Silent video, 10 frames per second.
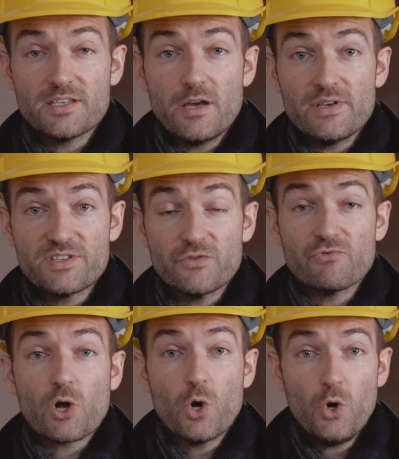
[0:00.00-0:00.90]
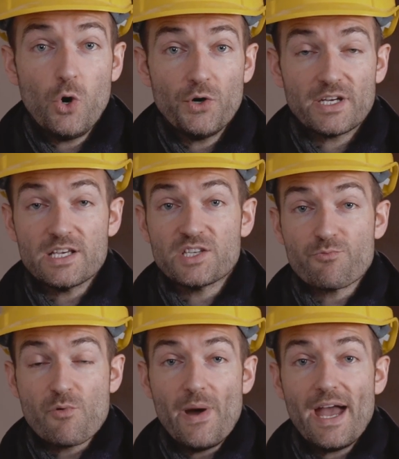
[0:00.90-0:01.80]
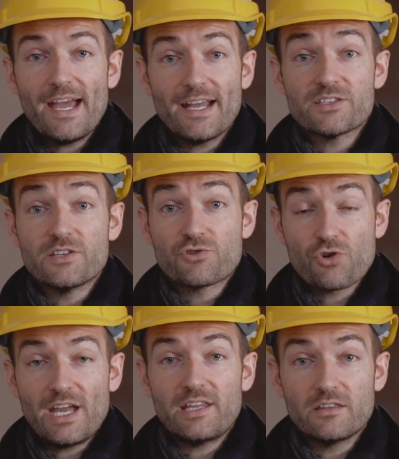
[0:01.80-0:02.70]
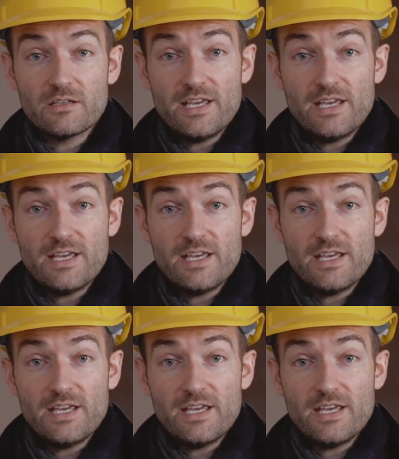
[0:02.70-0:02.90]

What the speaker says: So it's to record, it's to prepare and to train the